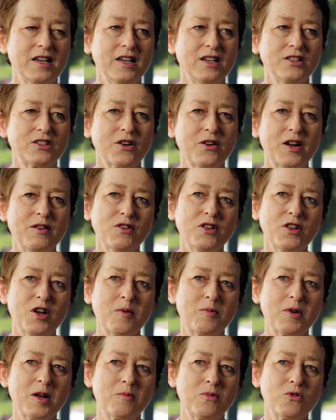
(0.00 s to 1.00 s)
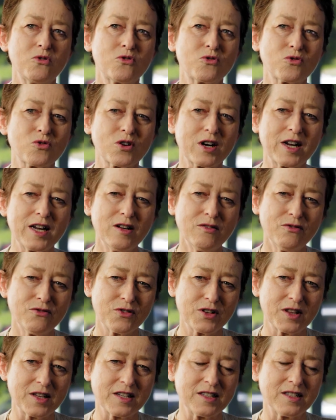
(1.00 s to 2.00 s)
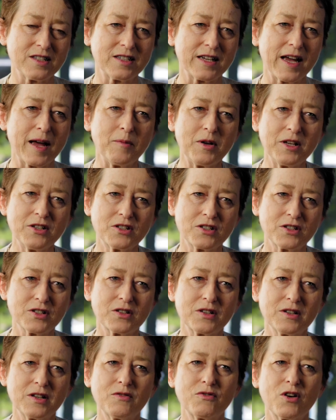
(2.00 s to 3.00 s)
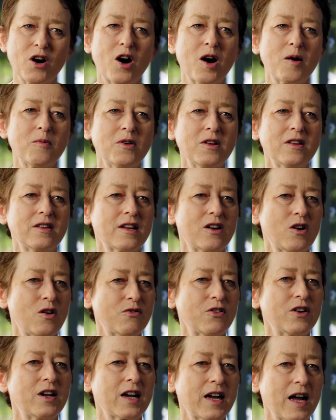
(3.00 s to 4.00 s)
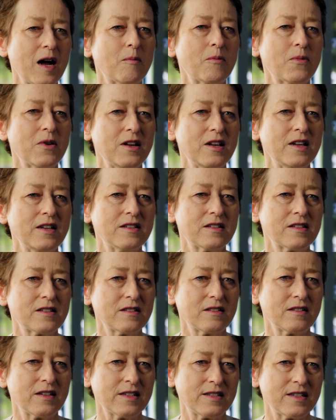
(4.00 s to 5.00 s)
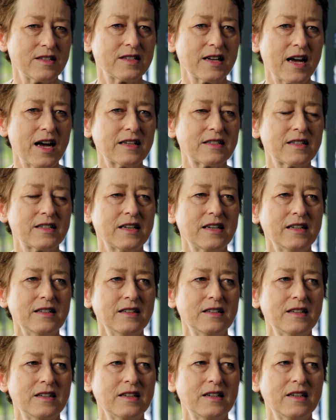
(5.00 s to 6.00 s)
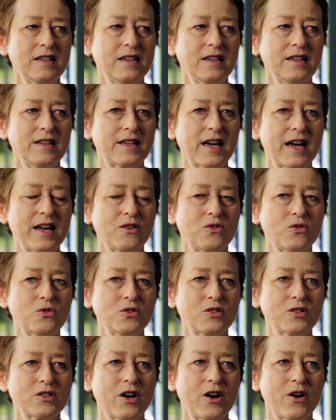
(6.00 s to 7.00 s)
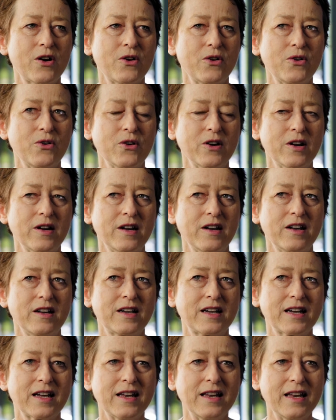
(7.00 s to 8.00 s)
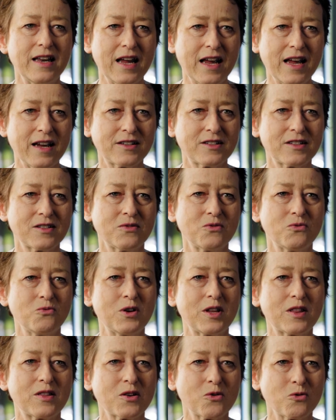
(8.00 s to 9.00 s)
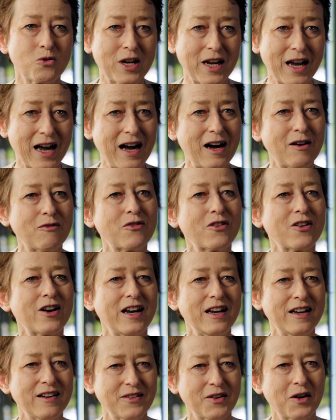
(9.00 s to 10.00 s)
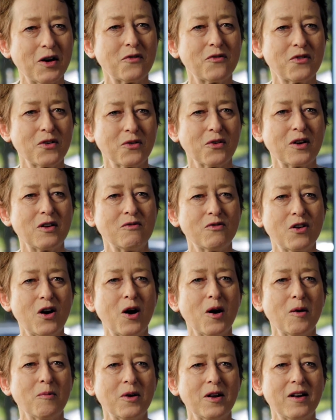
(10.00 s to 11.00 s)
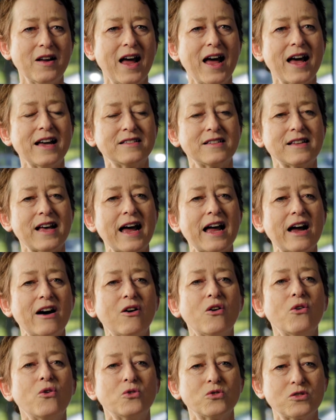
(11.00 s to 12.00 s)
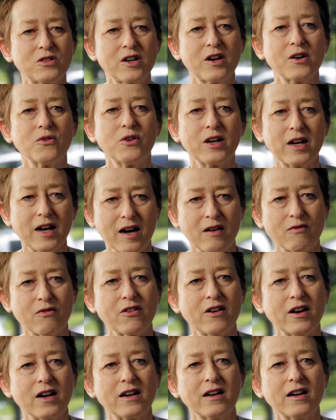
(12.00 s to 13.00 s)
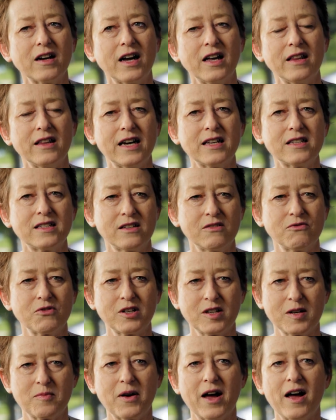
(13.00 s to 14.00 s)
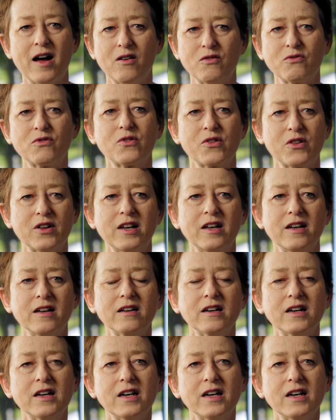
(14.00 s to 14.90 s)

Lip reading: So even though people grieve for the damage to the environment that often accompanies a disaster, they also connect with the recovery of their environment as they are also recovering. And that's a really powerful thing.